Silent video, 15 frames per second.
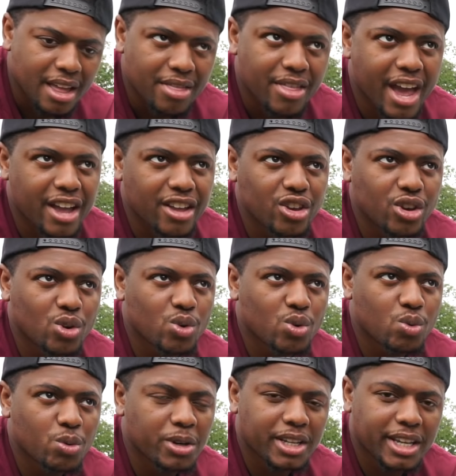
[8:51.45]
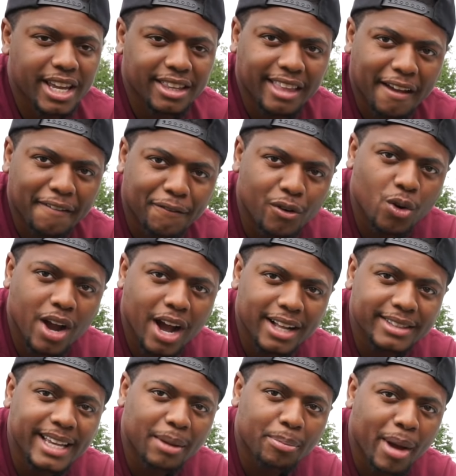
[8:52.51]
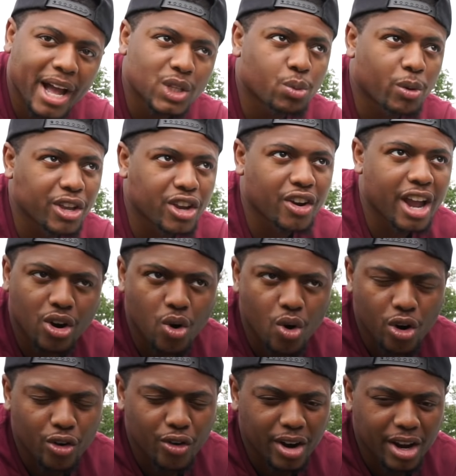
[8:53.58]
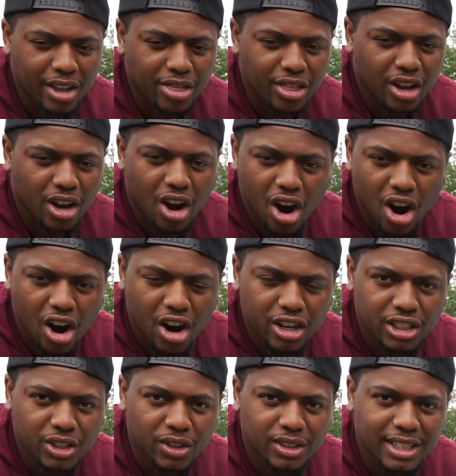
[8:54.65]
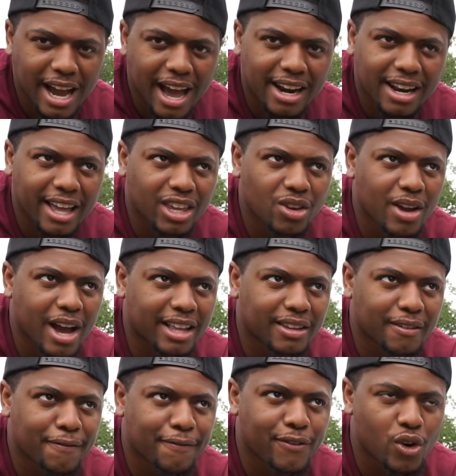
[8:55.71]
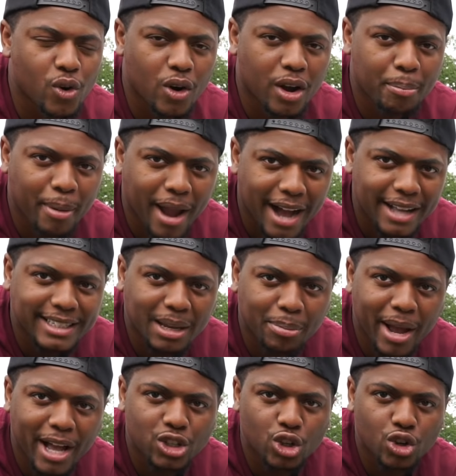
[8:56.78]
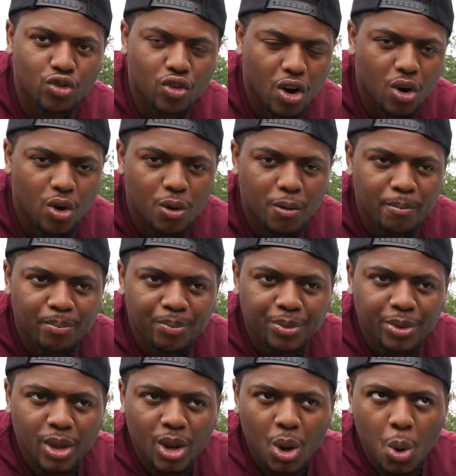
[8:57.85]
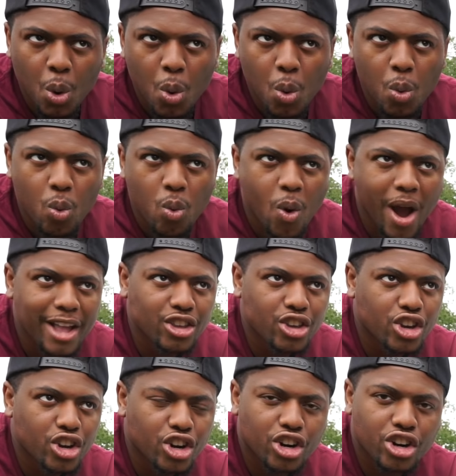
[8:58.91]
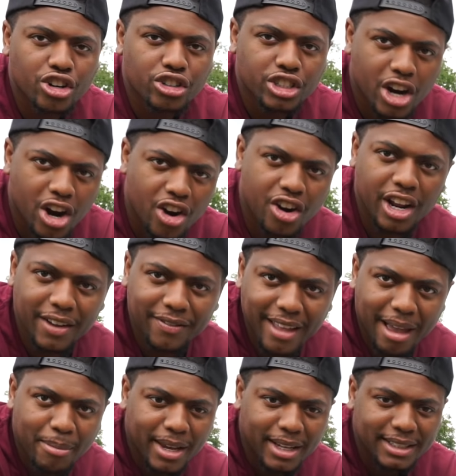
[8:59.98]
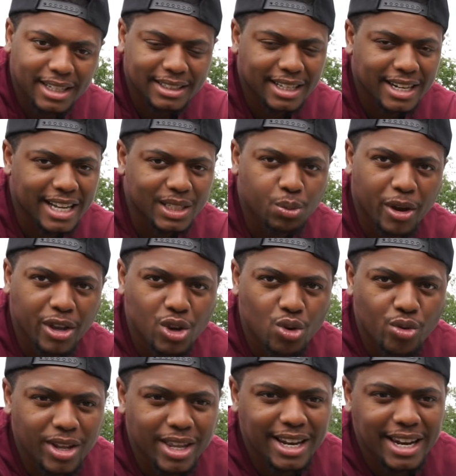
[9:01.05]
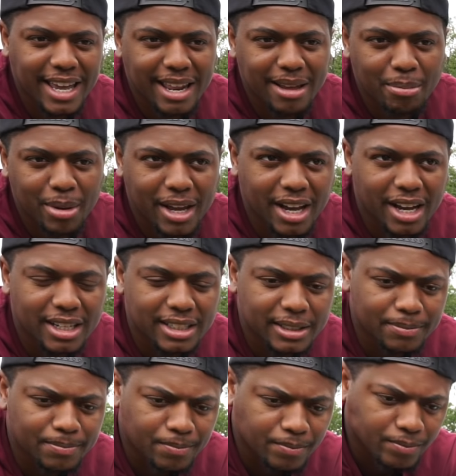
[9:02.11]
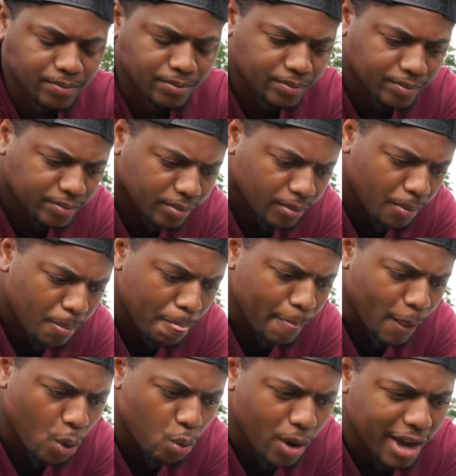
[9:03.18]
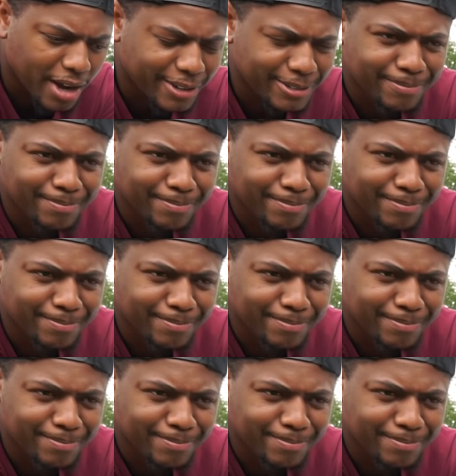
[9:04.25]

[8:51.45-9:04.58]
then you would get that full contact patch when you're cornering the car. So it's kind of like you got the full contact patch on the road when you're turning, if that makes sense. And that's when you really need it because, well,